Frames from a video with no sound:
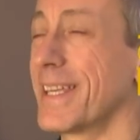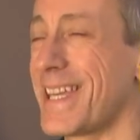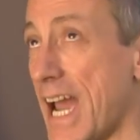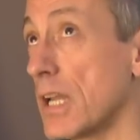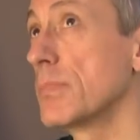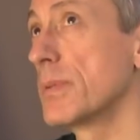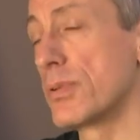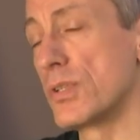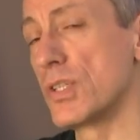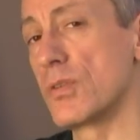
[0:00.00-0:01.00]
can be
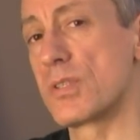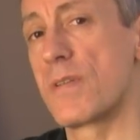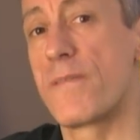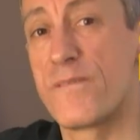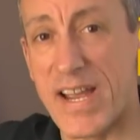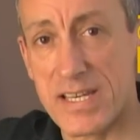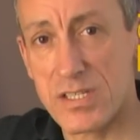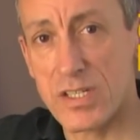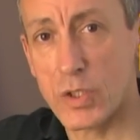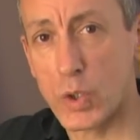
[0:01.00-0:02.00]
produced
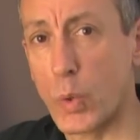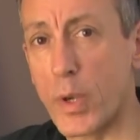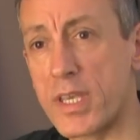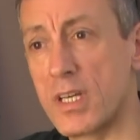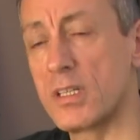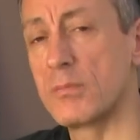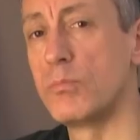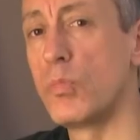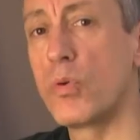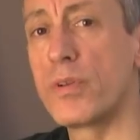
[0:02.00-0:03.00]
faster, quicker,
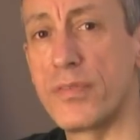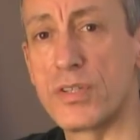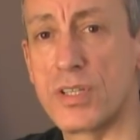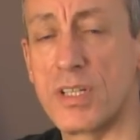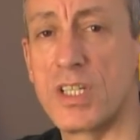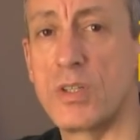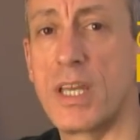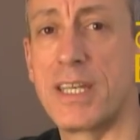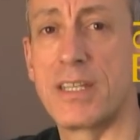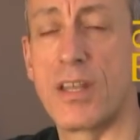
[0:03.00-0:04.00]
more efficiently,
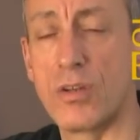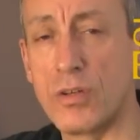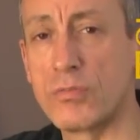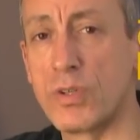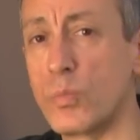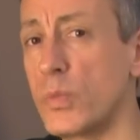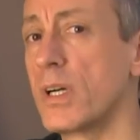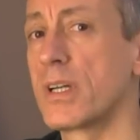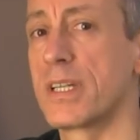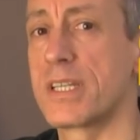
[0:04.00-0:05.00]
in the long run, we
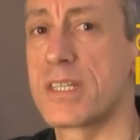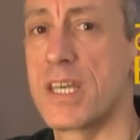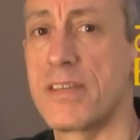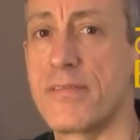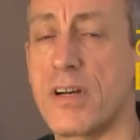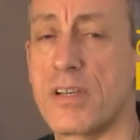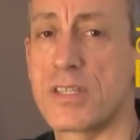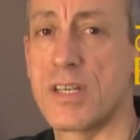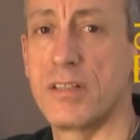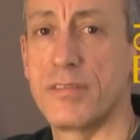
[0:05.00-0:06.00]
are going to save
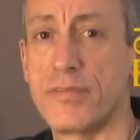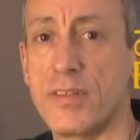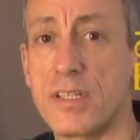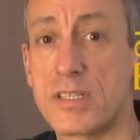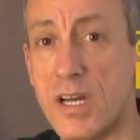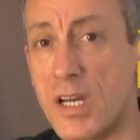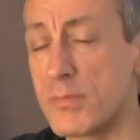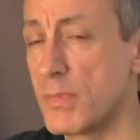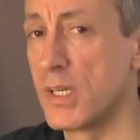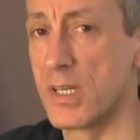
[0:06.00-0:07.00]
ourselves
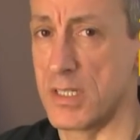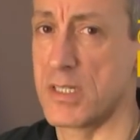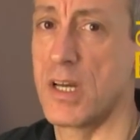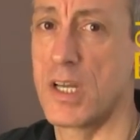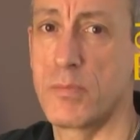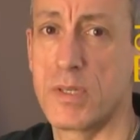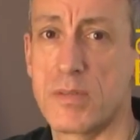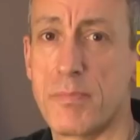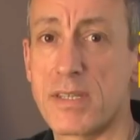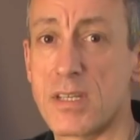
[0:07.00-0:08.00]
time, and time
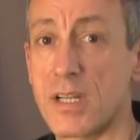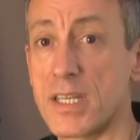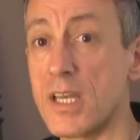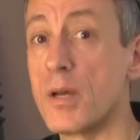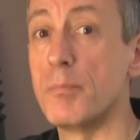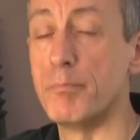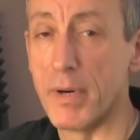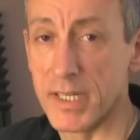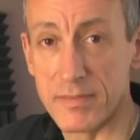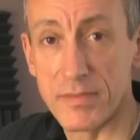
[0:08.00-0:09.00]
is basically
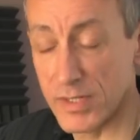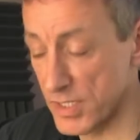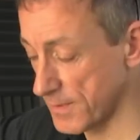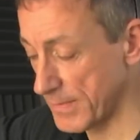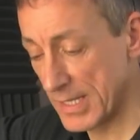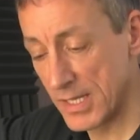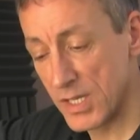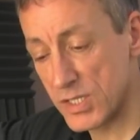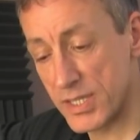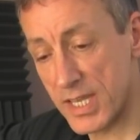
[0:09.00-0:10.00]
money for us.
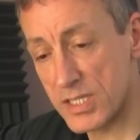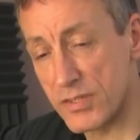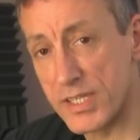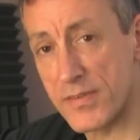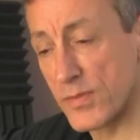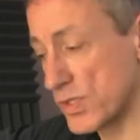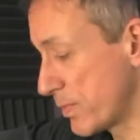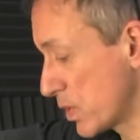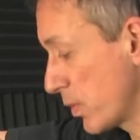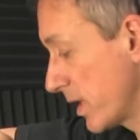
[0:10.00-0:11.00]
So that's the difference
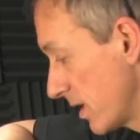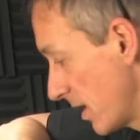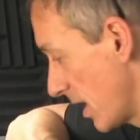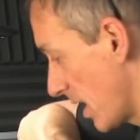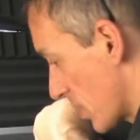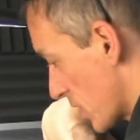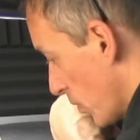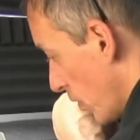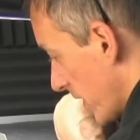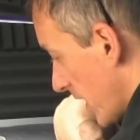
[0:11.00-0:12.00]
between a
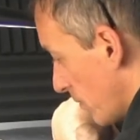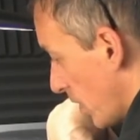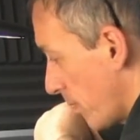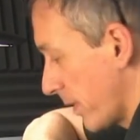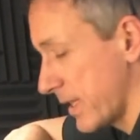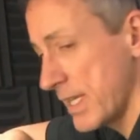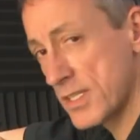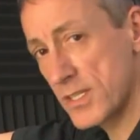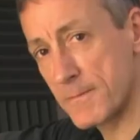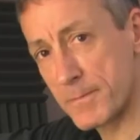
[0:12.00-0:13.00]
small little mop like
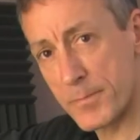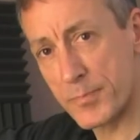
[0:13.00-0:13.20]
this